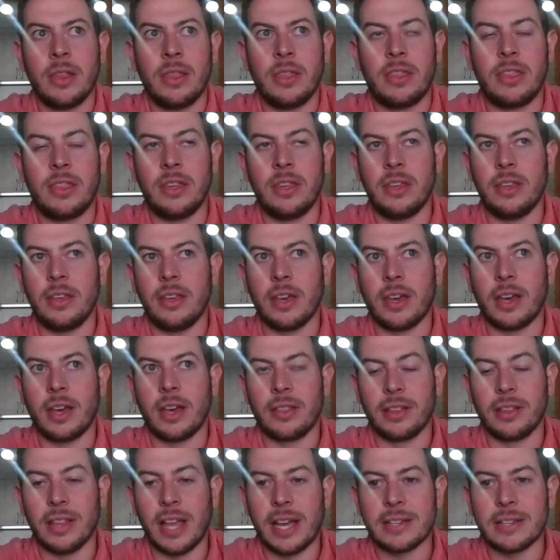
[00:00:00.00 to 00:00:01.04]
the uh,
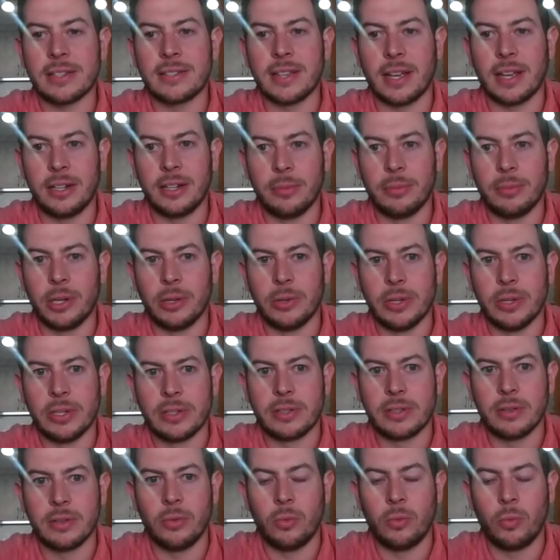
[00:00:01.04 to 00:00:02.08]
the last item though
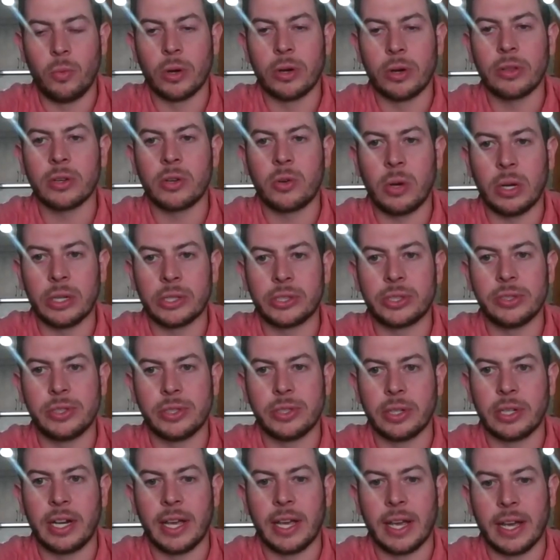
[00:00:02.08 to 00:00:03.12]
is what are the questions
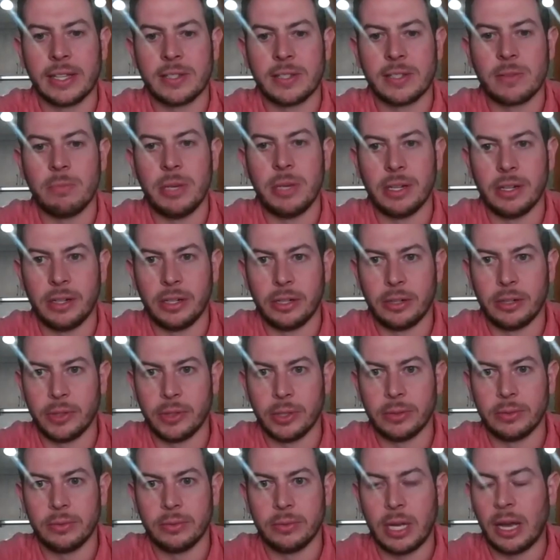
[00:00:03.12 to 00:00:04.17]
you're going to ask me in an
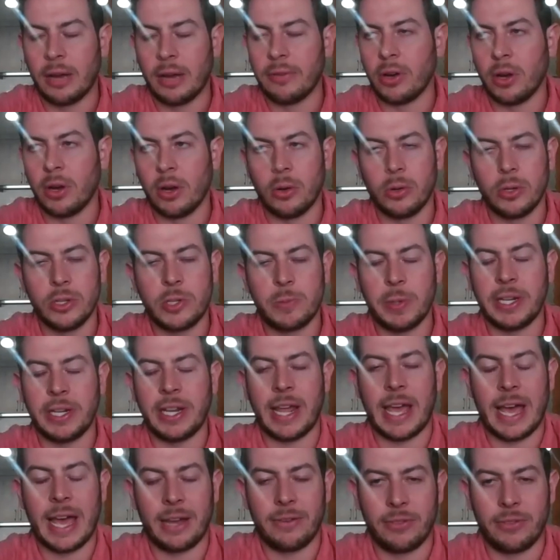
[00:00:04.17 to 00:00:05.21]
interview? I've always been
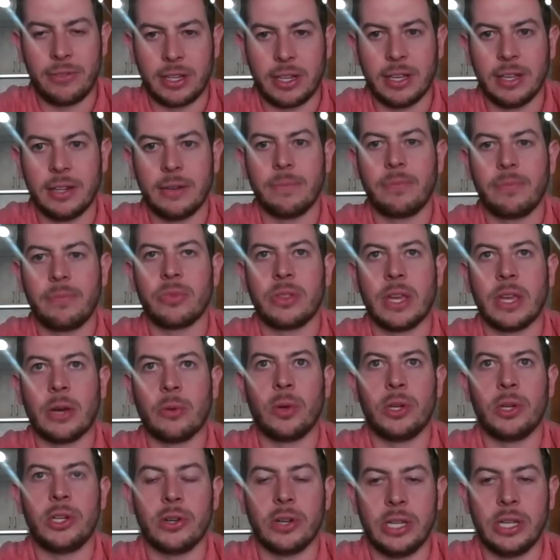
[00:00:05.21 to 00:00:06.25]
an advocate
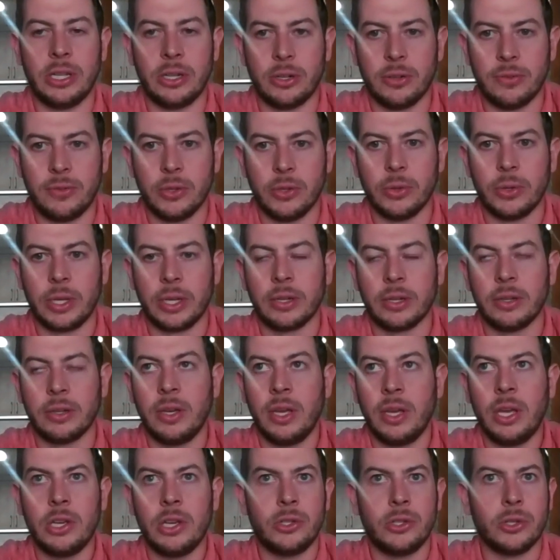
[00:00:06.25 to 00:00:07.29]
that when you're interviewing,
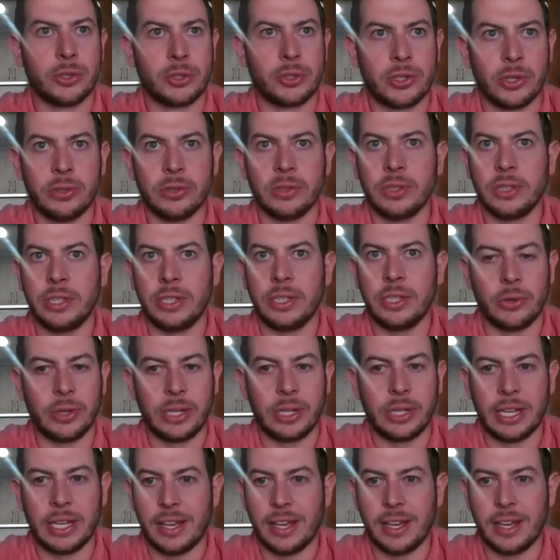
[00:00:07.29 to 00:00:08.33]
you're certainly
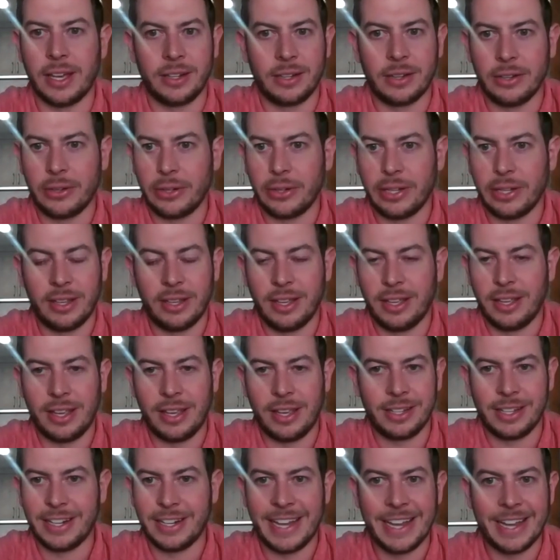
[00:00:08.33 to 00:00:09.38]
going ahead and going
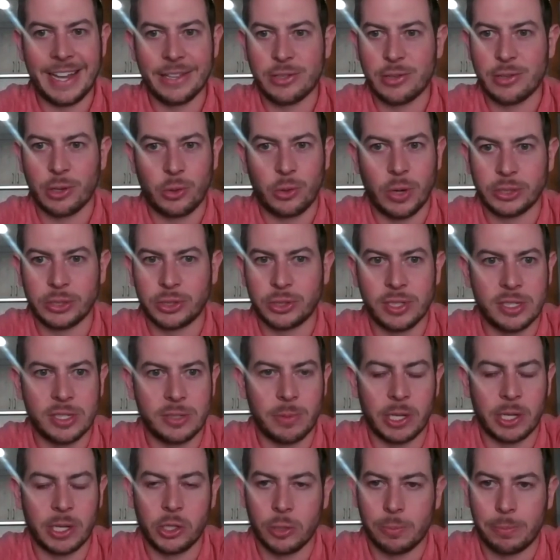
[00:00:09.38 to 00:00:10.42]
and going to answer
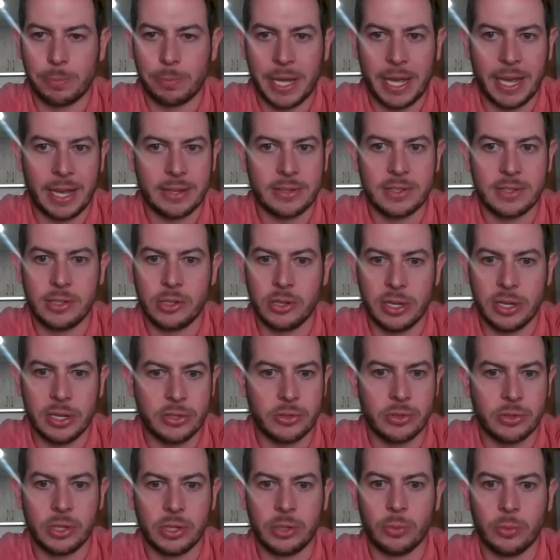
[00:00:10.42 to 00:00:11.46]
questions about your past and your
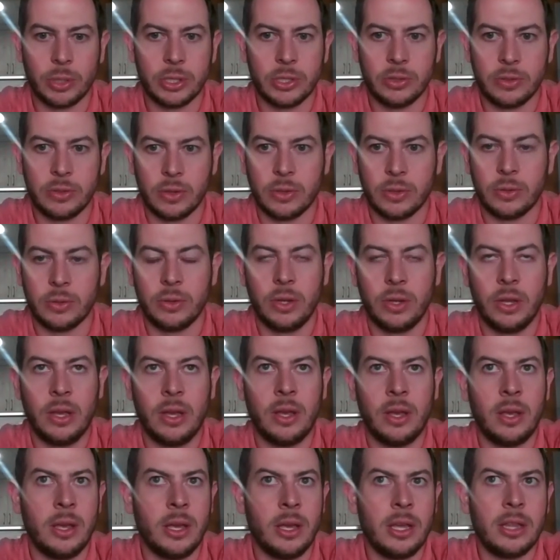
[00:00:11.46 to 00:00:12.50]
history and what you do.
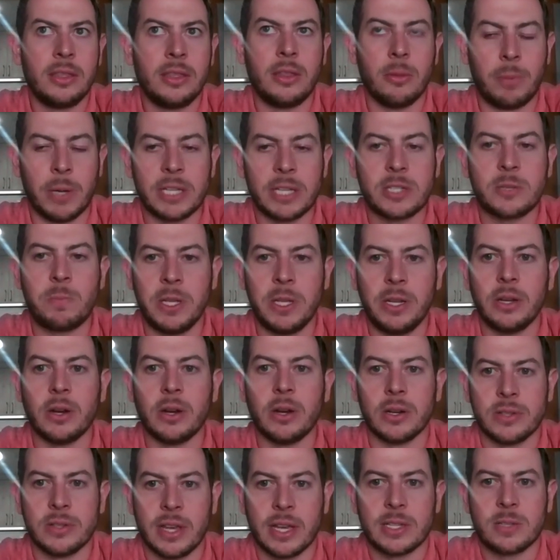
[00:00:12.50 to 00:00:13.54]
The best
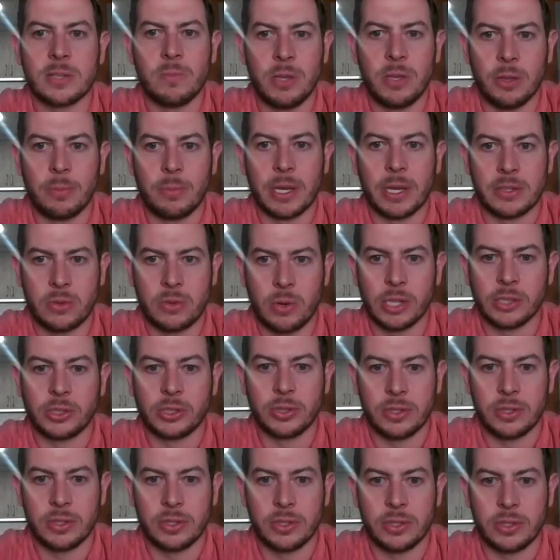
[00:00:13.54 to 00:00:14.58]
BDRs ask me the best
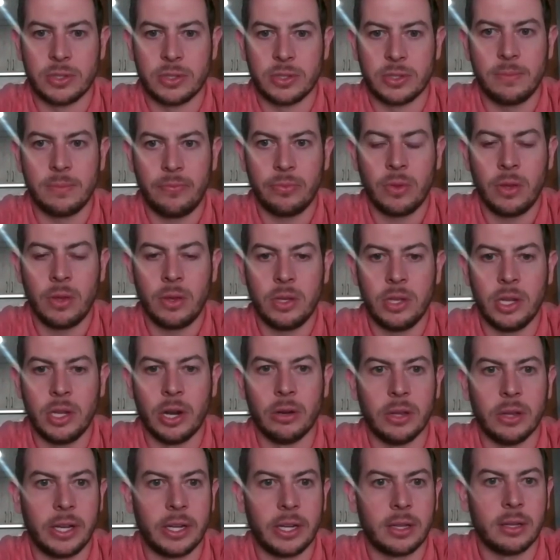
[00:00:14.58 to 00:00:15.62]
questions. You
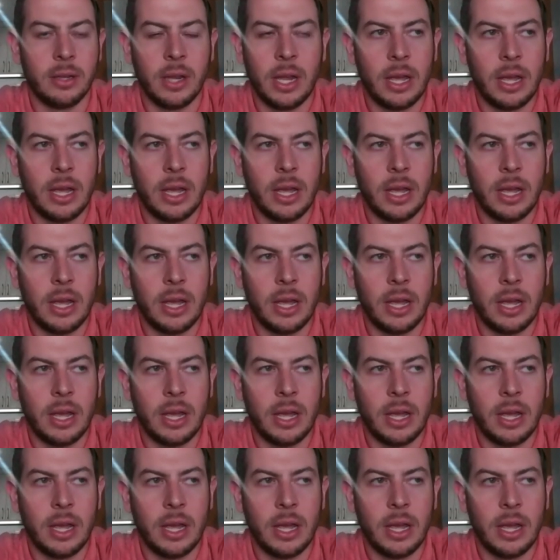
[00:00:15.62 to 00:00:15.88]
know, like